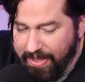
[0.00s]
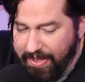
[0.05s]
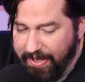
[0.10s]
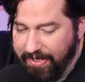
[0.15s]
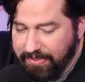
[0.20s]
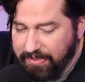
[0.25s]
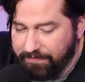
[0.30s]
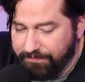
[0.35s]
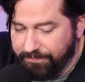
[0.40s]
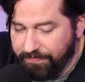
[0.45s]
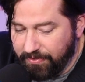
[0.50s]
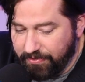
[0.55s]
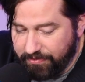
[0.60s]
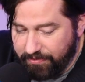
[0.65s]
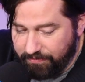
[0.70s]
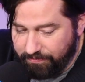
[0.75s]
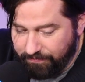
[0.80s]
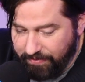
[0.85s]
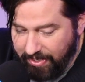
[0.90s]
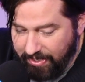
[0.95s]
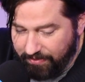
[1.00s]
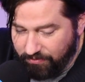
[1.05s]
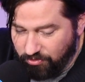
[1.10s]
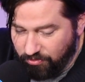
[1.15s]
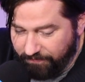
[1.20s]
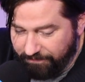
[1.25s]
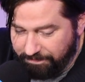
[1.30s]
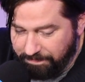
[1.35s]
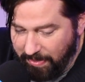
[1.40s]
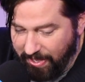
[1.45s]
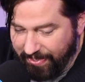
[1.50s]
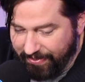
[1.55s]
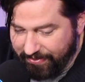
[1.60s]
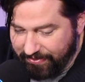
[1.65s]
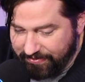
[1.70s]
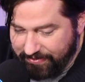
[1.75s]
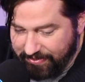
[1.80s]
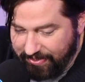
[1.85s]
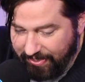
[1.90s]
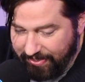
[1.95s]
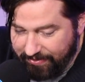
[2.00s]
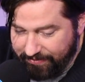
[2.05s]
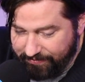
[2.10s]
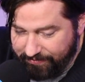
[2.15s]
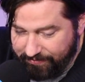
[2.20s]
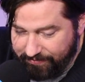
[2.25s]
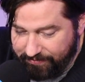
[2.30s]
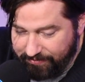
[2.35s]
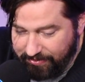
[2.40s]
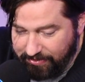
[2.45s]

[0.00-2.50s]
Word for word: a diverse range of body sizes,